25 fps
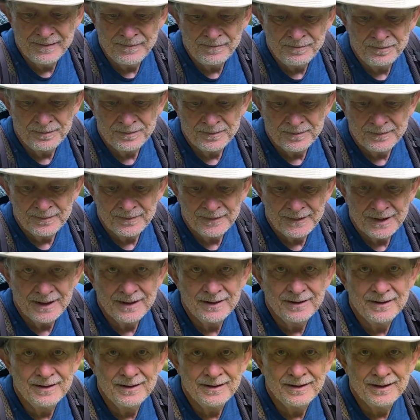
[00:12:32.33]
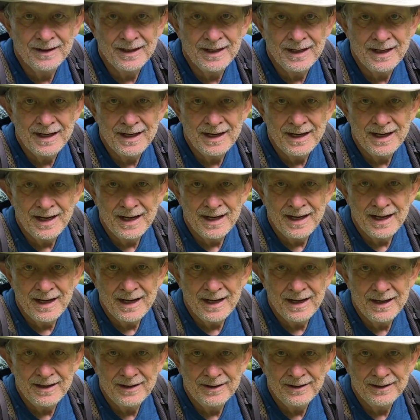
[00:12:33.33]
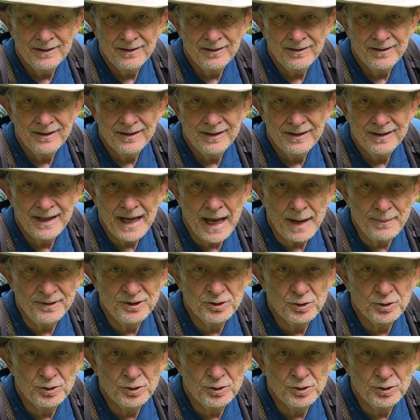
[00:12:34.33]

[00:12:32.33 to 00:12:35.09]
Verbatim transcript: so. We'll talk to y'all in a little bit. Happy